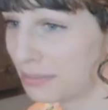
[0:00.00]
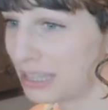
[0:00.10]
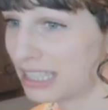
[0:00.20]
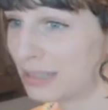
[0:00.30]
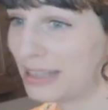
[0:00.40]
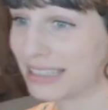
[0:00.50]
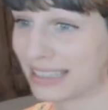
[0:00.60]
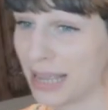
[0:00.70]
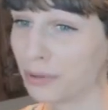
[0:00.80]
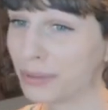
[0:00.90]
this to me as a
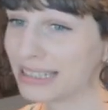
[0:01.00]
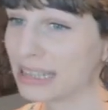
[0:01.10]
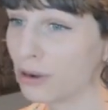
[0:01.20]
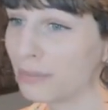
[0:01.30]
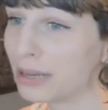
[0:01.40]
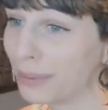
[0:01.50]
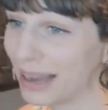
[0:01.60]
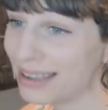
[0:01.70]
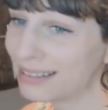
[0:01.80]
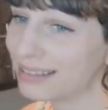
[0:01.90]
sample because they want me to buy it.